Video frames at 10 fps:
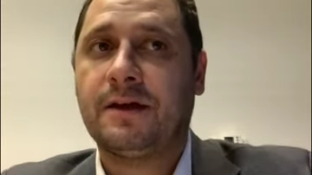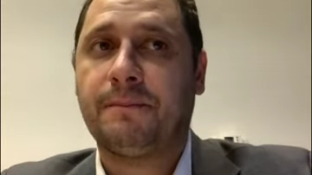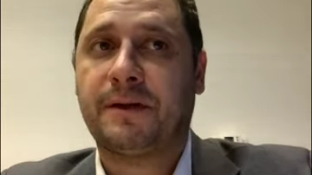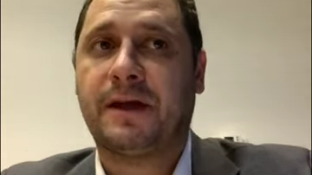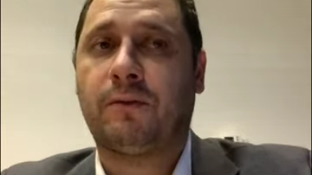
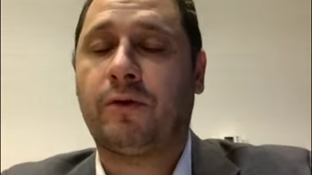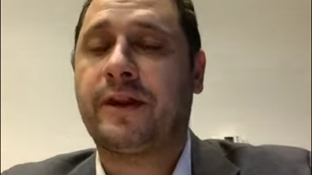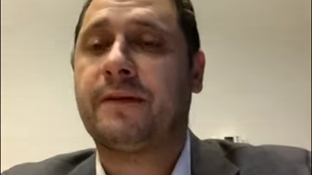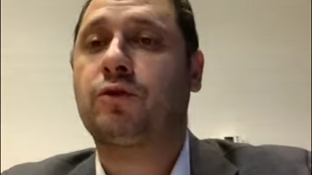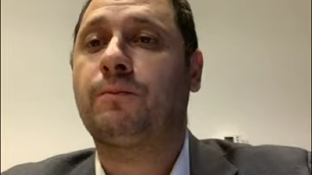but I want
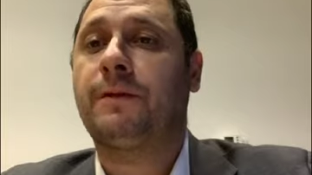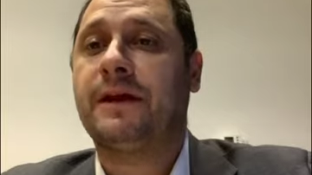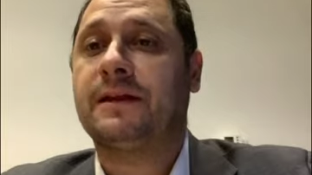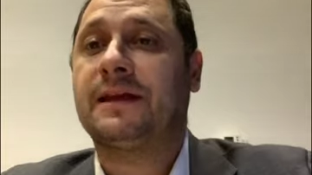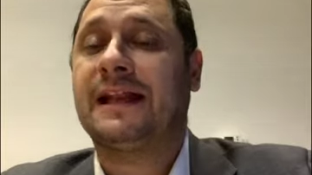them to
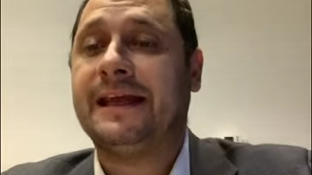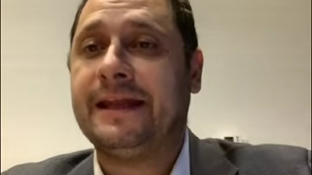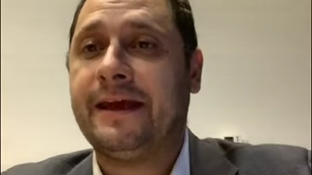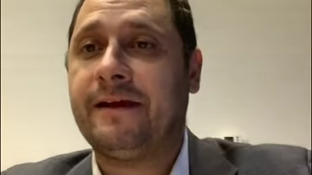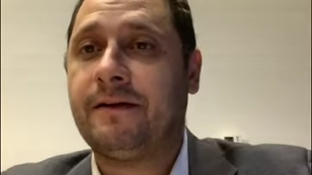breathe clean
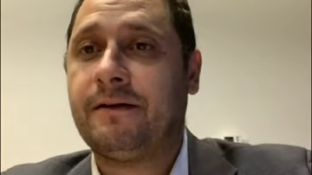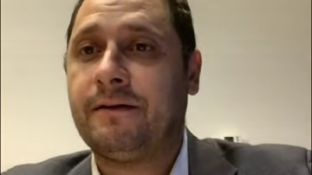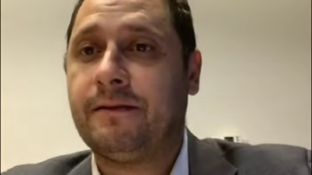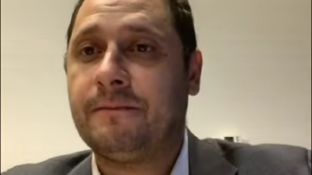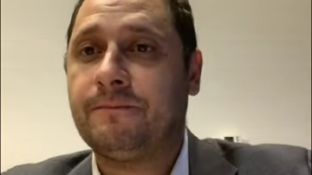air.
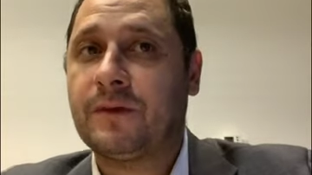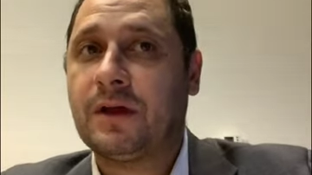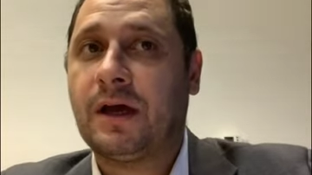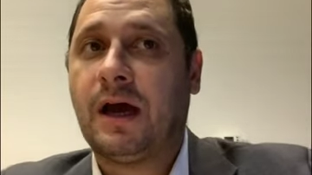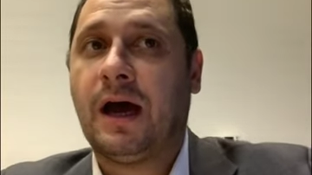
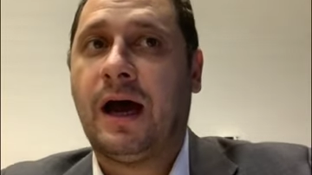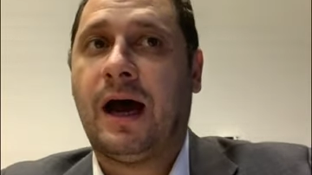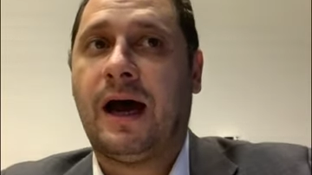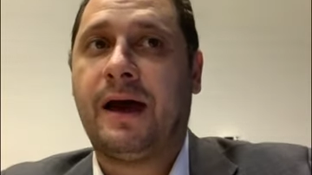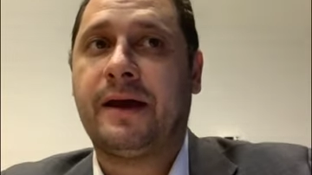
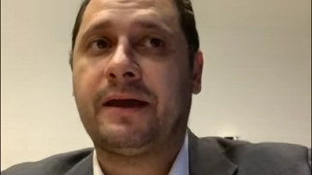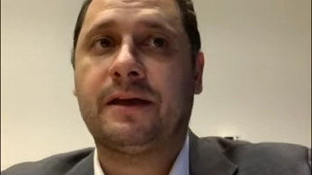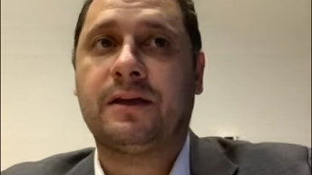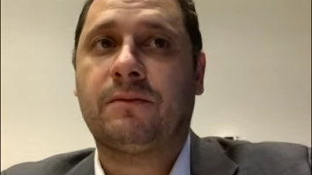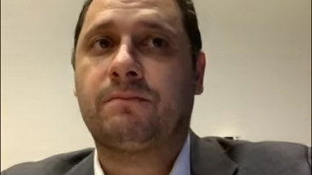
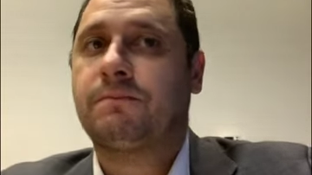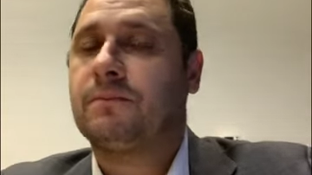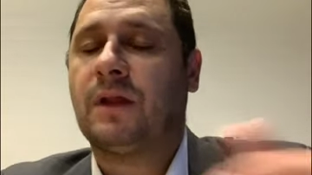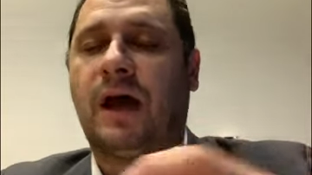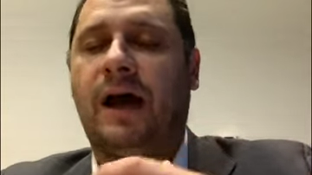I,
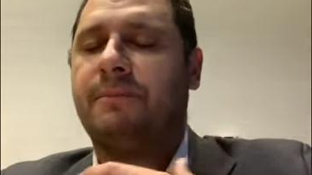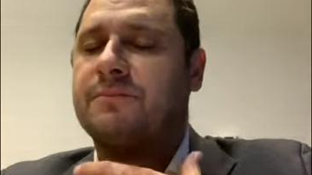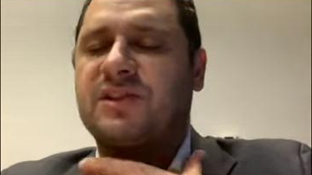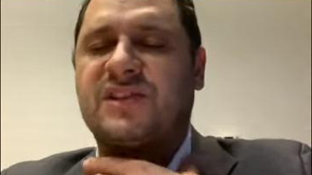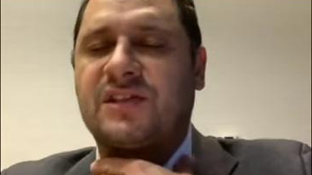I'm
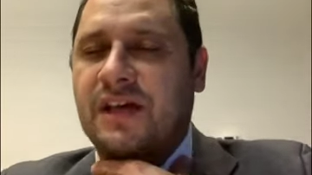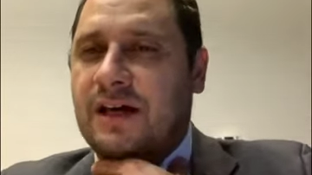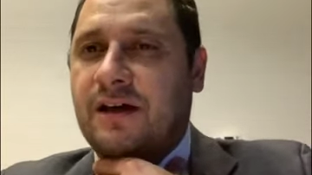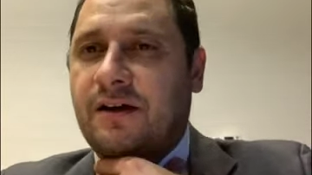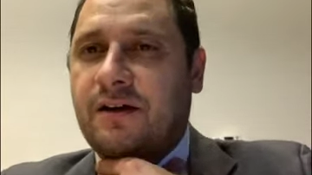sick
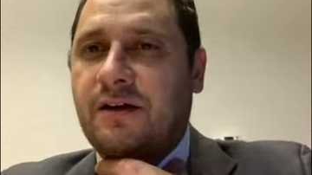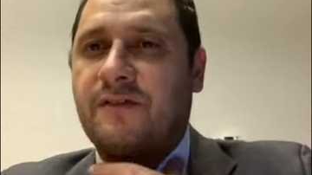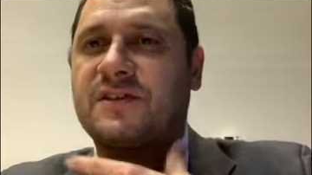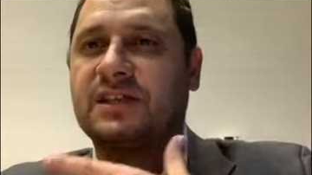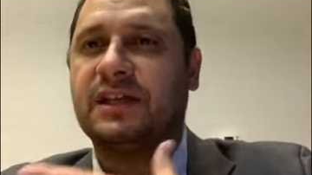of
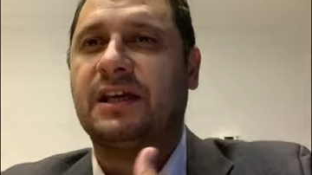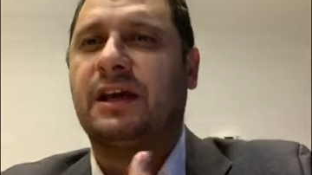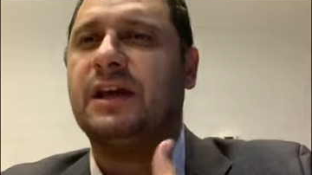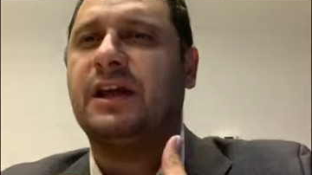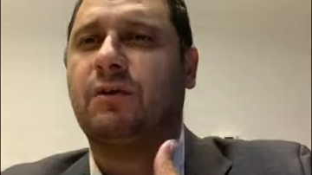seeing
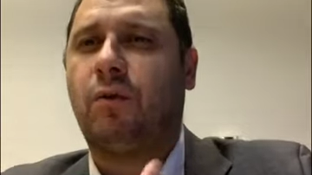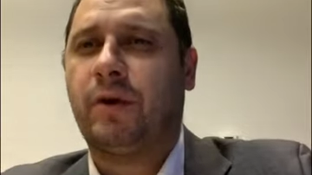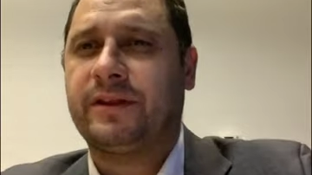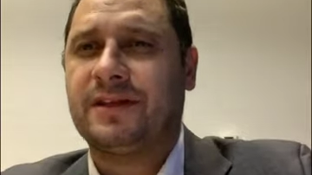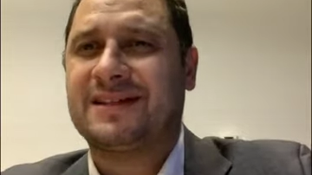
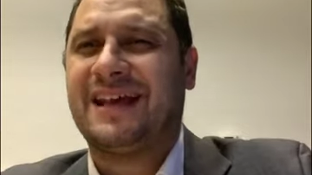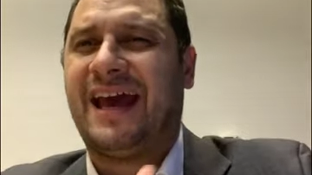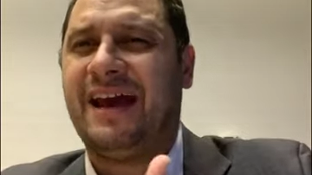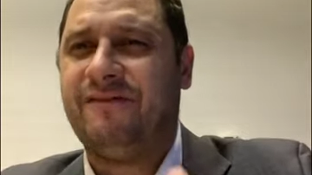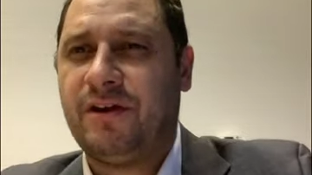inequalities
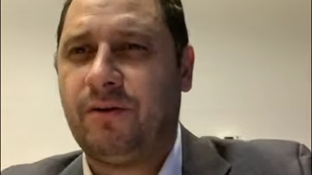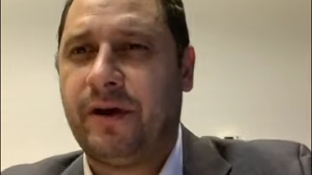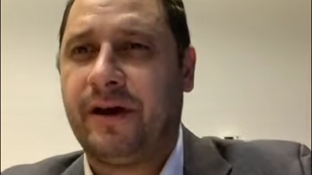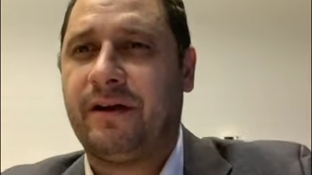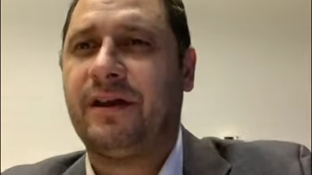
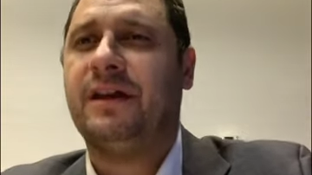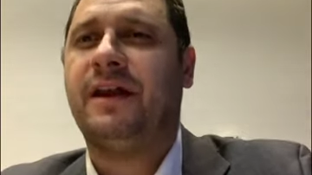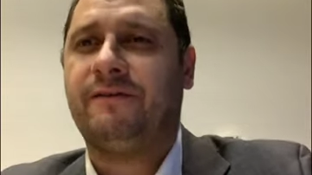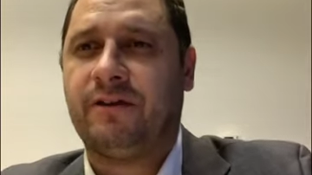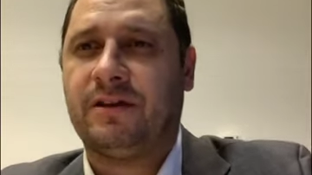everywhere, in
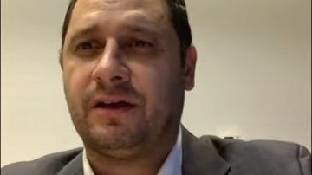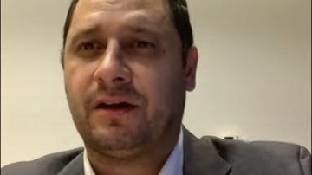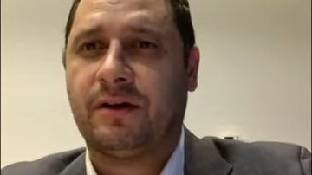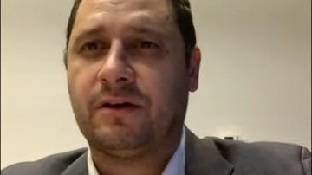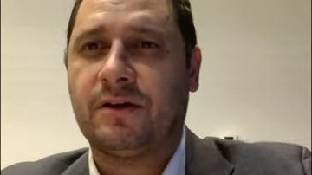everything.
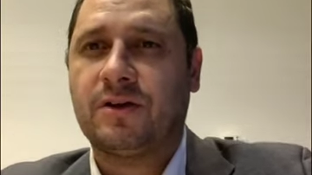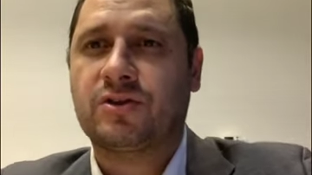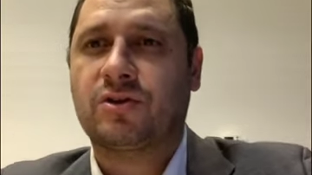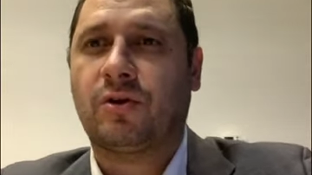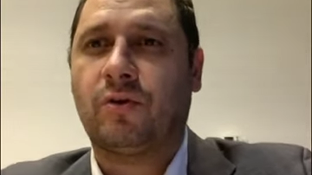
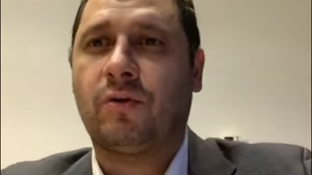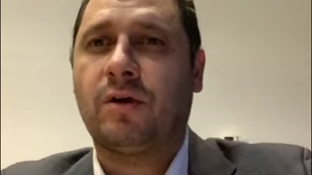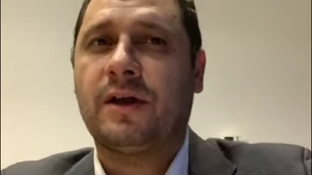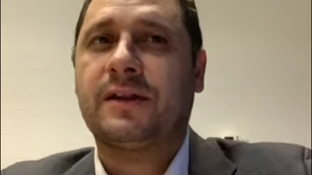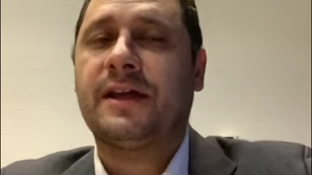So
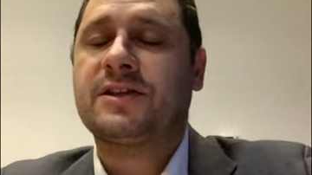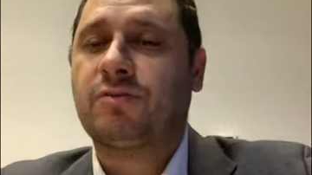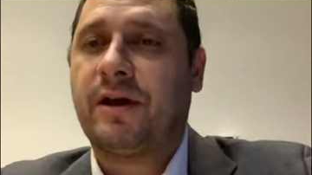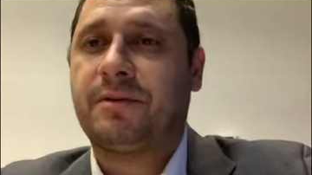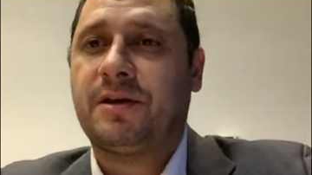that's
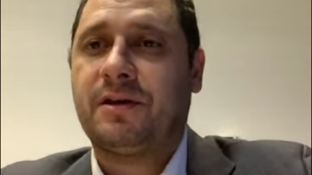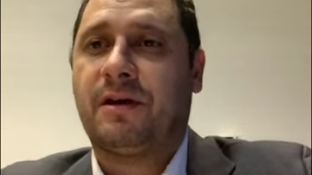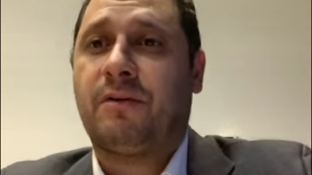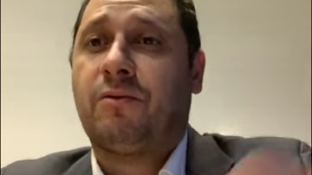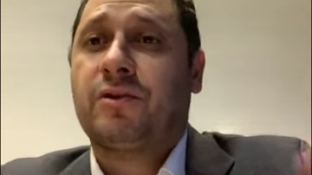why I'm here. I
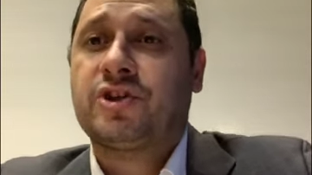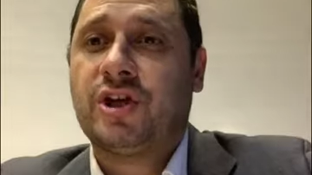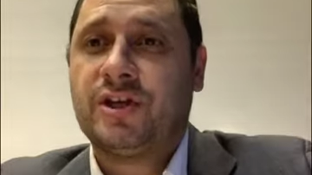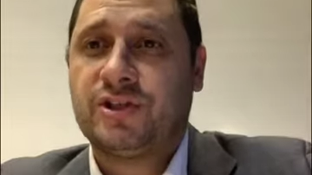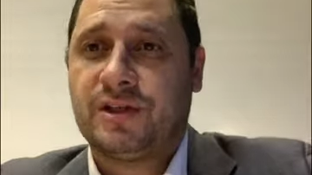want to
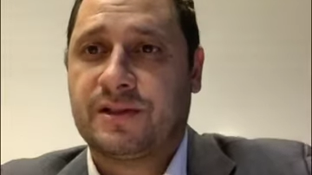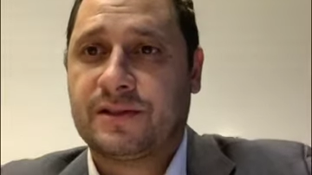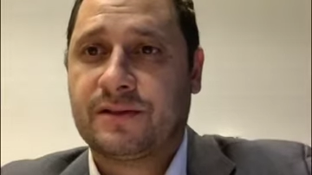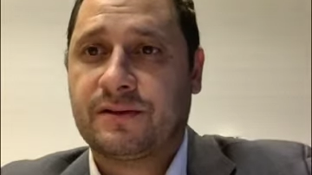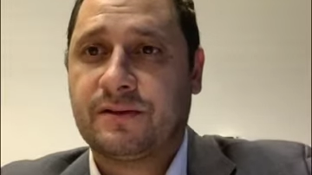change this.